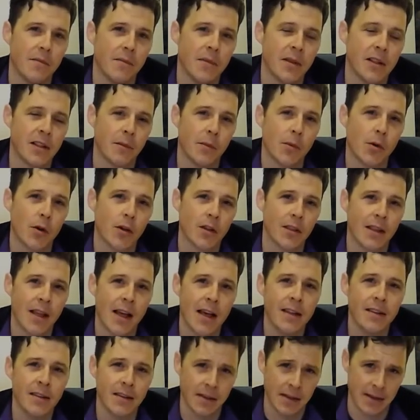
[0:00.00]

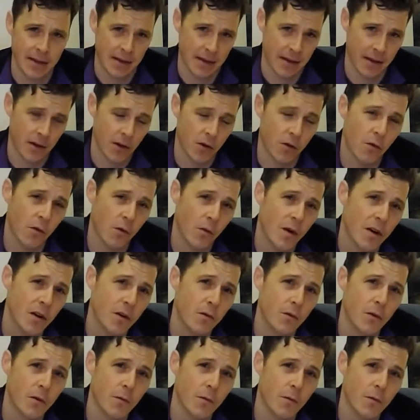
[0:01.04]
Mittelburgenland, one called